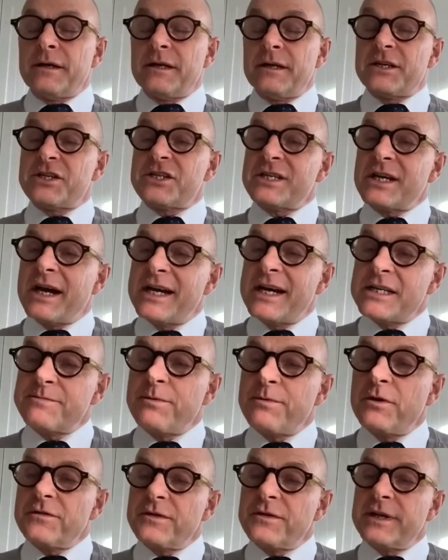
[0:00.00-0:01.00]
size
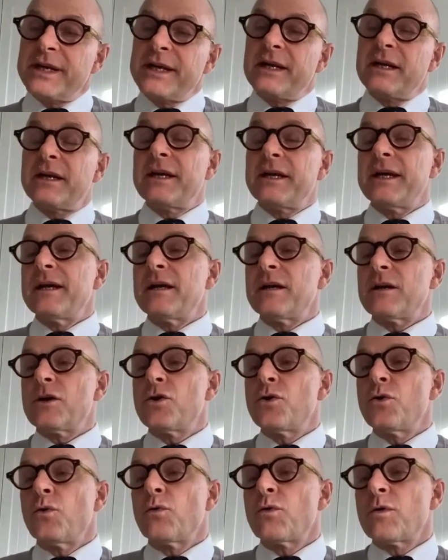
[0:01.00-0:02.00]
both in the ALK and
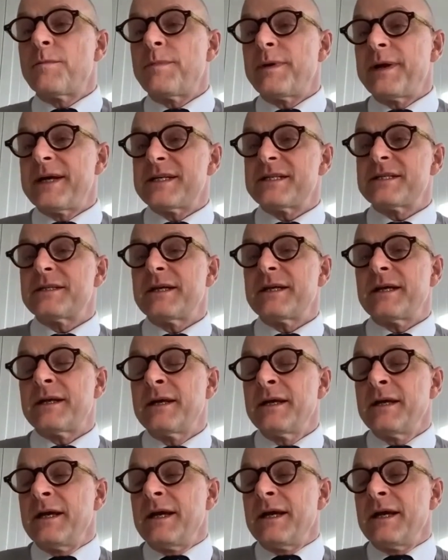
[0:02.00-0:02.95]
Coloplast that